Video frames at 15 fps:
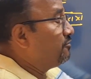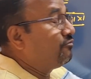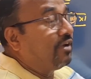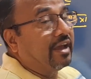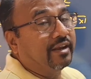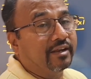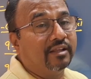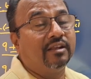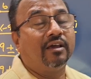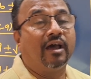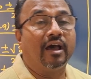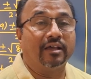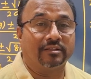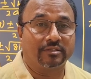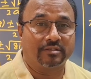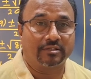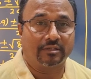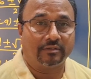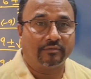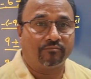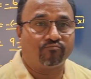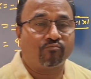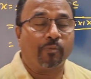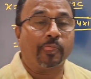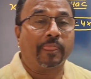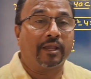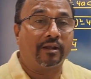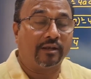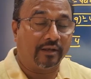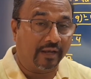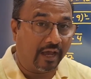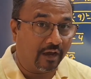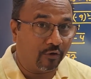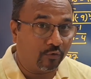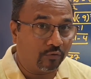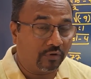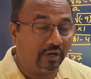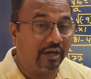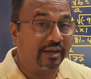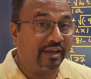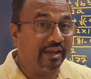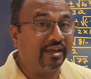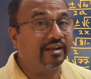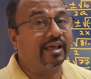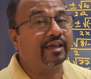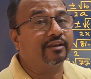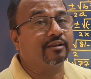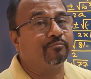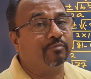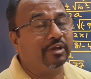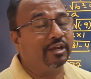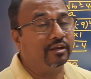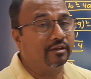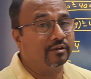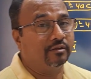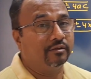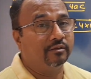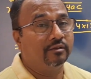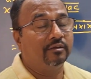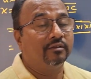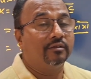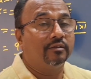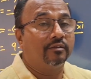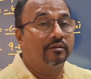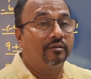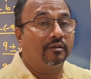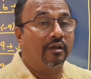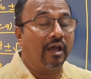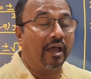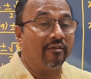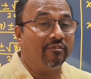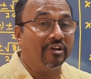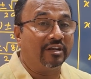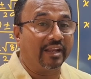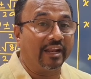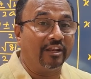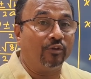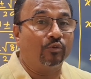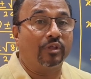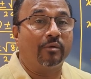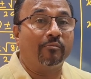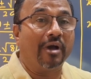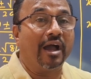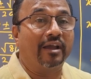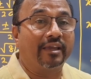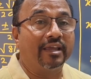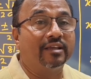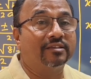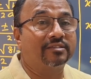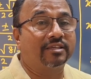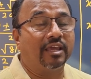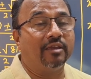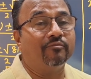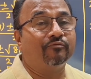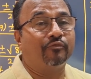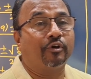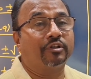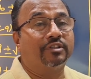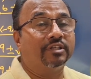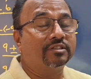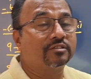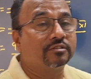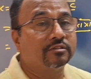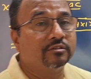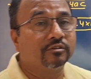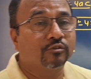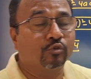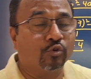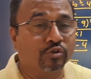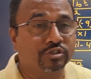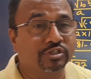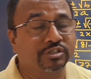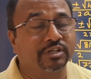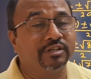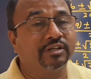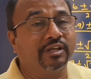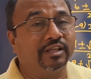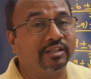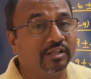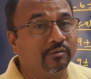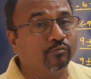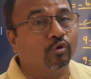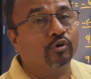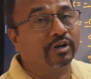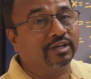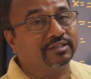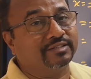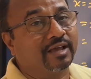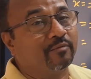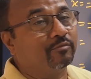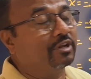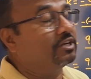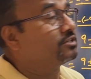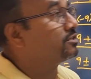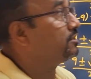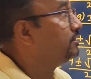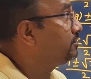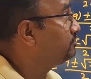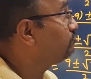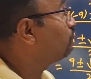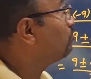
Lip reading: final answer. Now again I repeat, I will tell you the marking scheme for this question in the board examination.